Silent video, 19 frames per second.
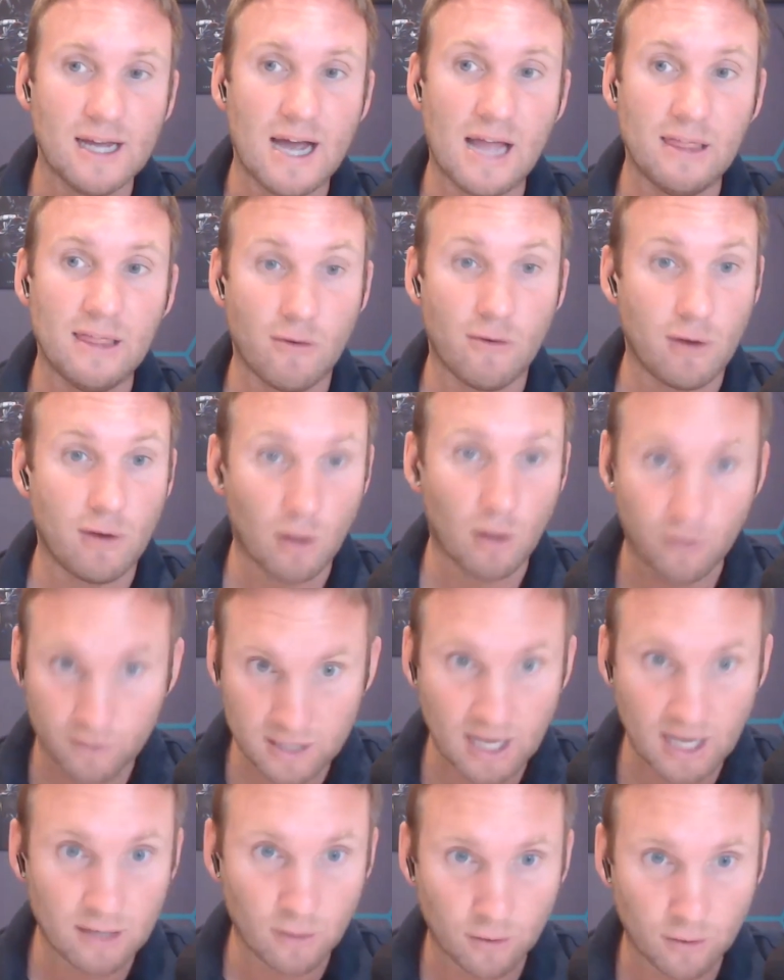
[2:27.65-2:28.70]
And there are a lot of
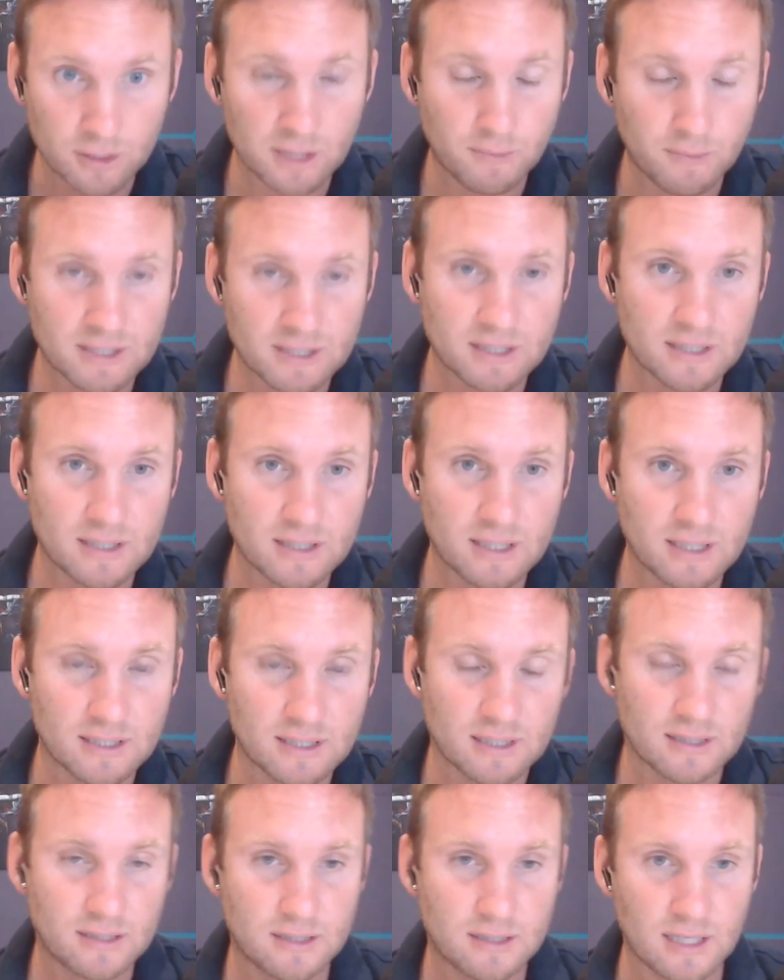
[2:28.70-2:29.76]
technology businesses
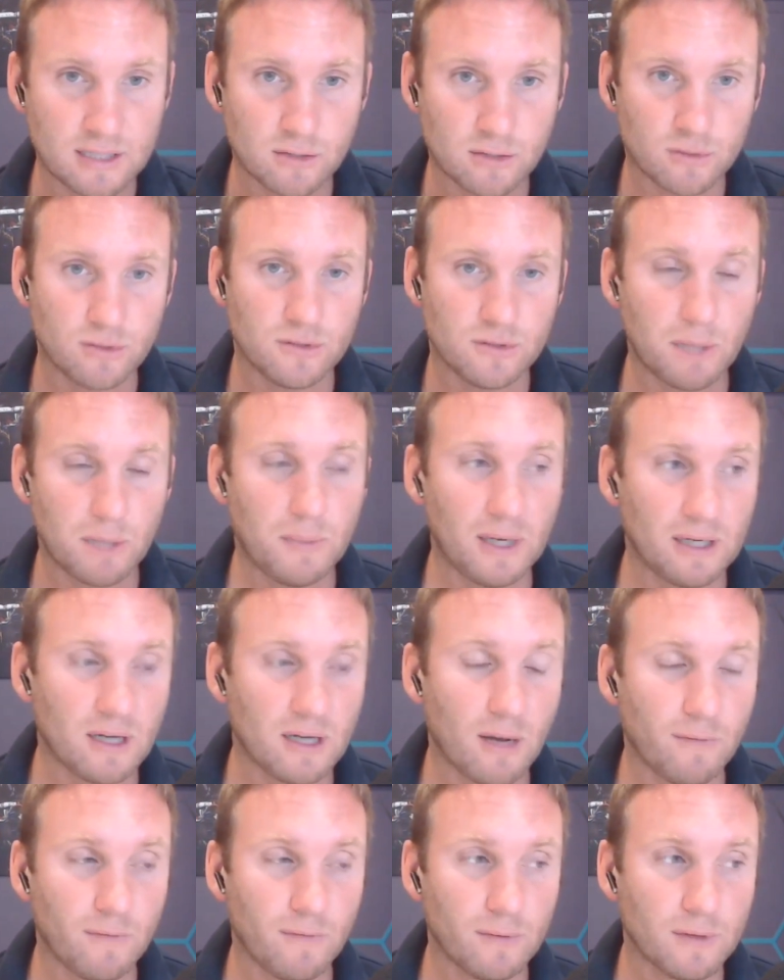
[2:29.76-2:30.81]
and digital shipping
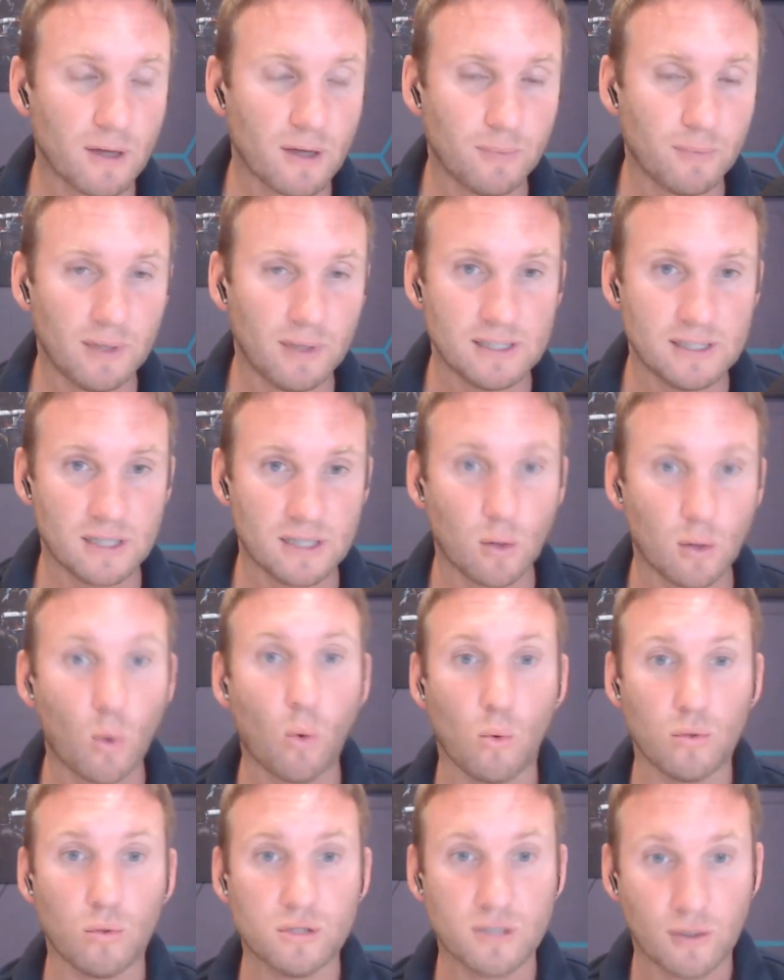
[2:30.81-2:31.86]
companies that
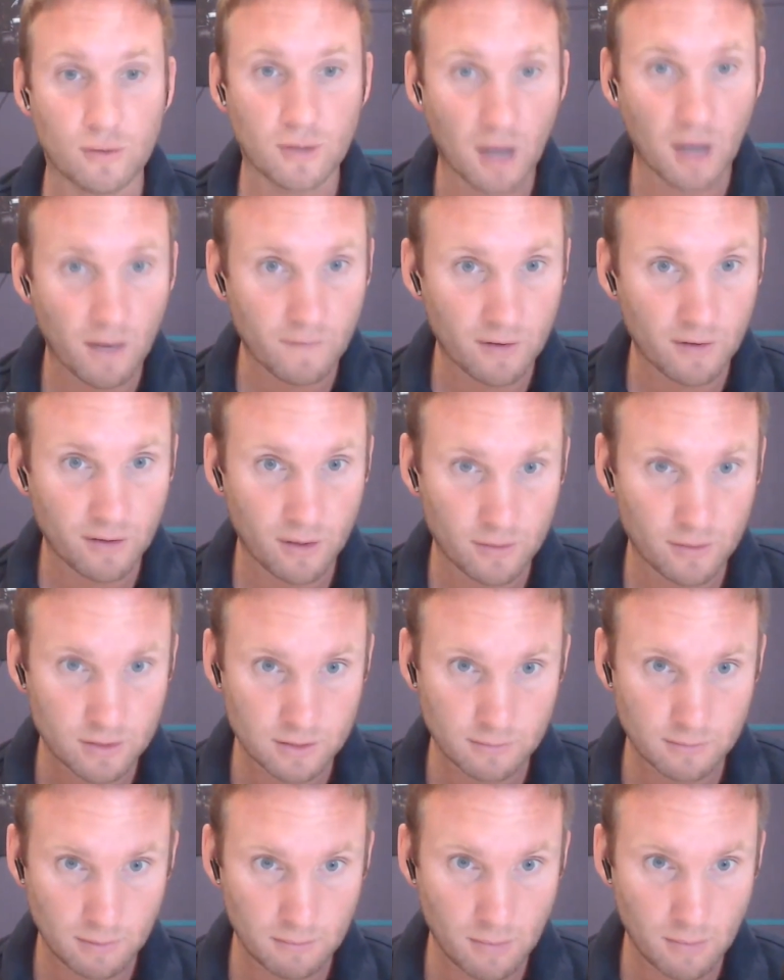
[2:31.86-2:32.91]
also cover
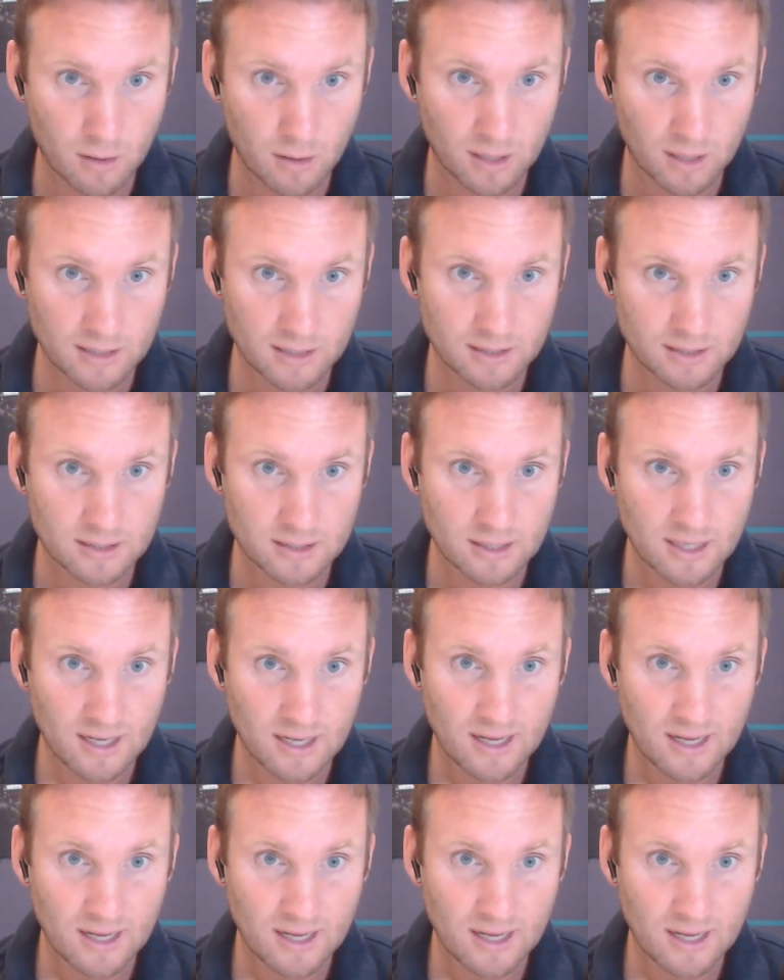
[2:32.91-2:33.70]
those markets.